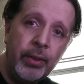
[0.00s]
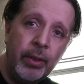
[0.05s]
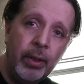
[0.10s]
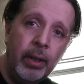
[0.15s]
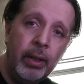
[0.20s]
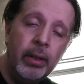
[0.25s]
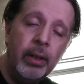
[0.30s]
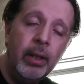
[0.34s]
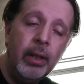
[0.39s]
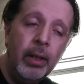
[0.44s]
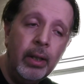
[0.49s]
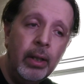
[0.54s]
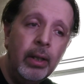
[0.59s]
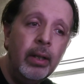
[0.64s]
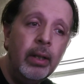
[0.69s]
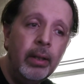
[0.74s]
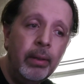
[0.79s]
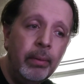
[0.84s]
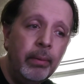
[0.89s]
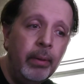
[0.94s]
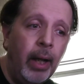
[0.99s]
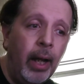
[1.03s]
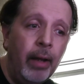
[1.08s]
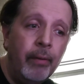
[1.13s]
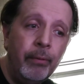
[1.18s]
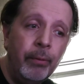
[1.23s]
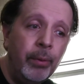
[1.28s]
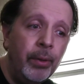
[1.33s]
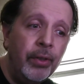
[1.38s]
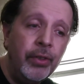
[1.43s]
I
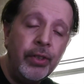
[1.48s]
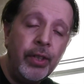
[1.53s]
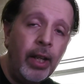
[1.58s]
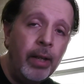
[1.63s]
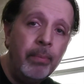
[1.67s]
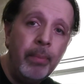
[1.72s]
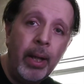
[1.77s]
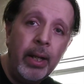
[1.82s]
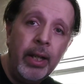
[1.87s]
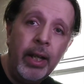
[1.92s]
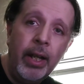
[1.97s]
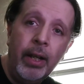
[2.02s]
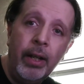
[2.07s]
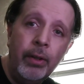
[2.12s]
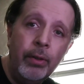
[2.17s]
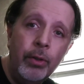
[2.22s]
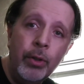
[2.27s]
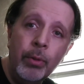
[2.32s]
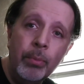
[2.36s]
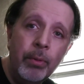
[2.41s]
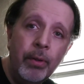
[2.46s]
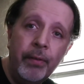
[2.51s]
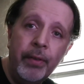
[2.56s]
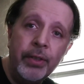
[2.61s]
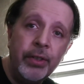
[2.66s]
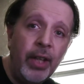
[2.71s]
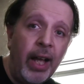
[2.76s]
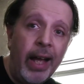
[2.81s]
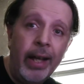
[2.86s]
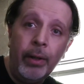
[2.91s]
haven't really seen many new
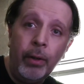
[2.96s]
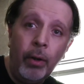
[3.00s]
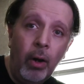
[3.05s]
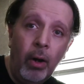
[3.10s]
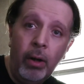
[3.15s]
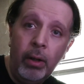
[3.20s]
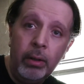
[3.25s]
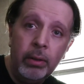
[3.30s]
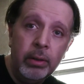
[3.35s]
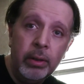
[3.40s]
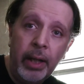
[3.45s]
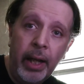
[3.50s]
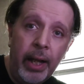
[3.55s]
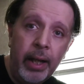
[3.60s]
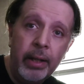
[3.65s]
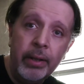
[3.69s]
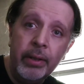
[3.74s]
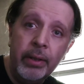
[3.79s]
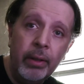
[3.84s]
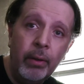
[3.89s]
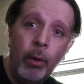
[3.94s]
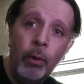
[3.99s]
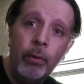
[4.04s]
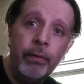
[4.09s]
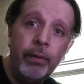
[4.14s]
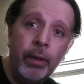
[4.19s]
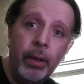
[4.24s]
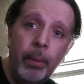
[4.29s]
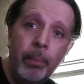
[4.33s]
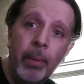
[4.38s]
movies at all in
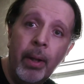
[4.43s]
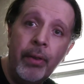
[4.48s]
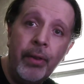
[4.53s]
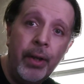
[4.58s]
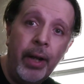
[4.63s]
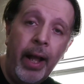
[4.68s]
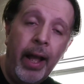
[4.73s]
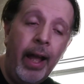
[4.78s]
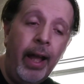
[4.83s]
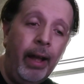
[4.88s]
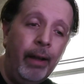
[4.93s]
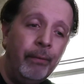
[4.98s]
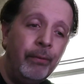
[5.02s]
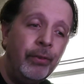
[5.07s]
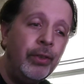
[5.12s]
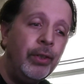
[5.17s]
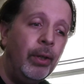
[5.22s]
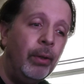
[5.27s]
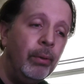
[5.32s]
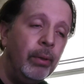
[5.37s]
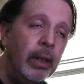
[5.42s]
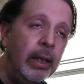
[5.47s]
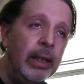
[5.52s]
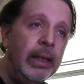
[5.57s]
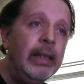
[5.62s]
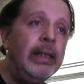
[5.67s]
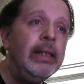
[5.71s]
over a month and a half, so,